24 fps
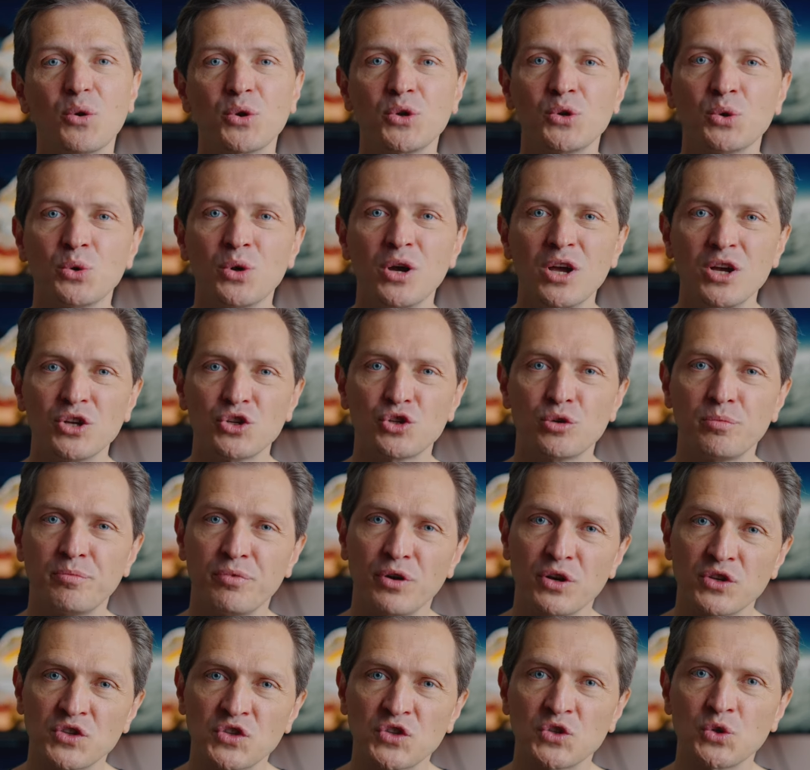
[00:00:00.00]
you to
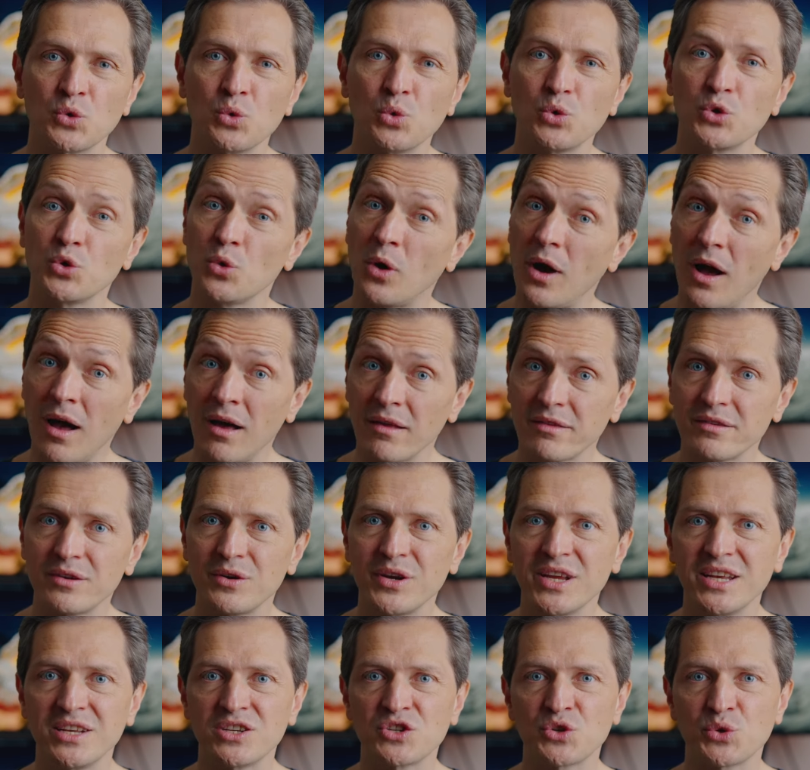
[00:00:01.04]
pursue your other
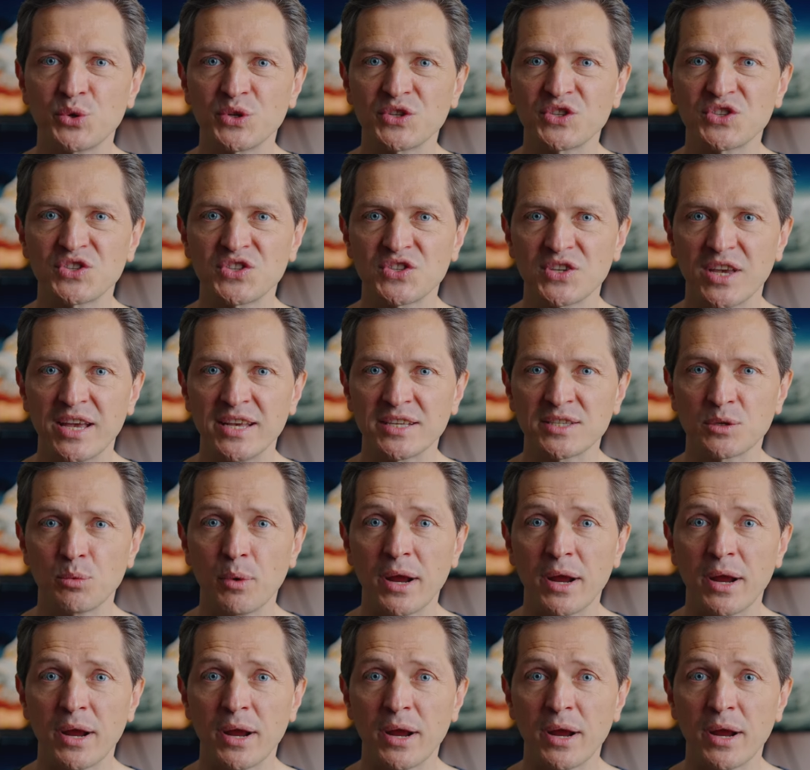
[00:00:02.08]
interests as